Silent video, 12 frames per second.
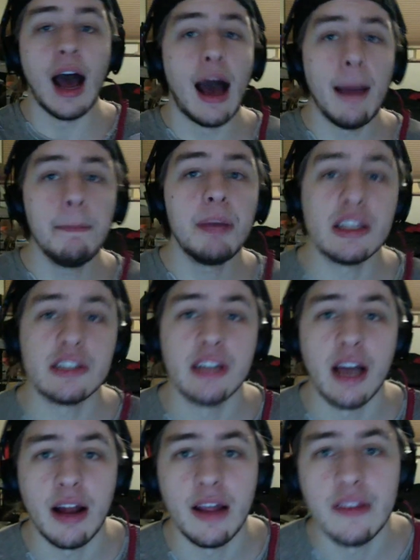I'm peacing
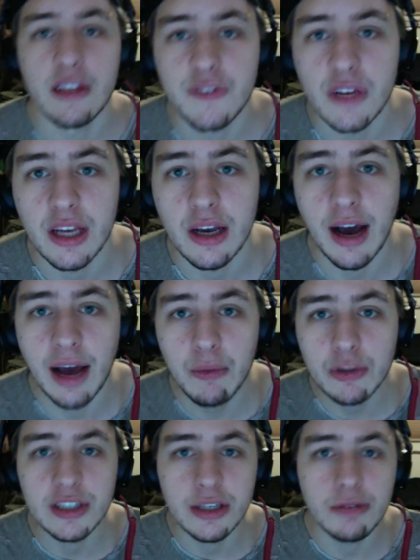out on this video. I will
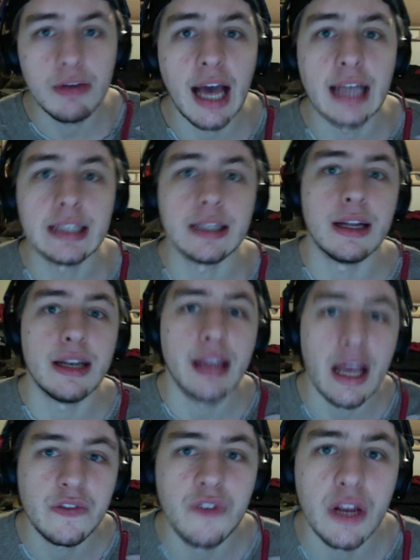see you guys in the
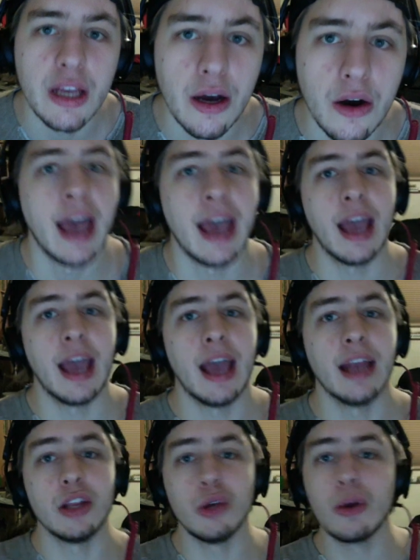next video,
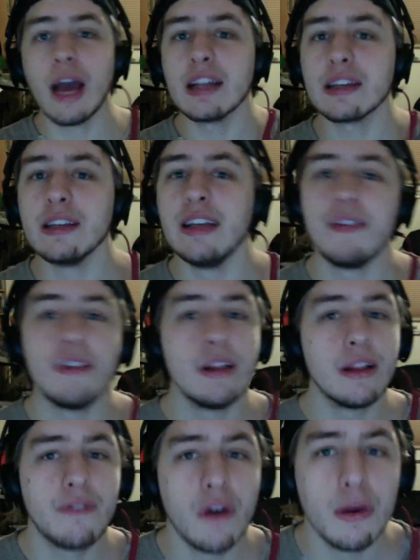and you guys can definitely
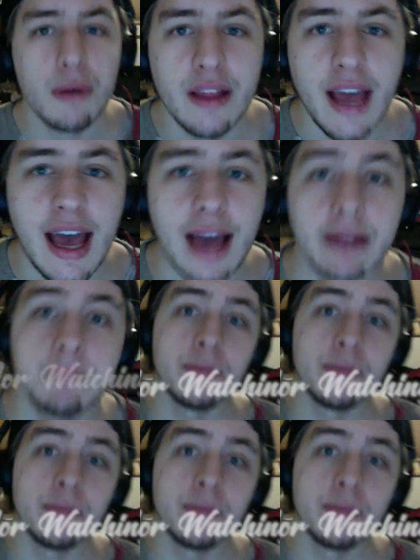look forward to that.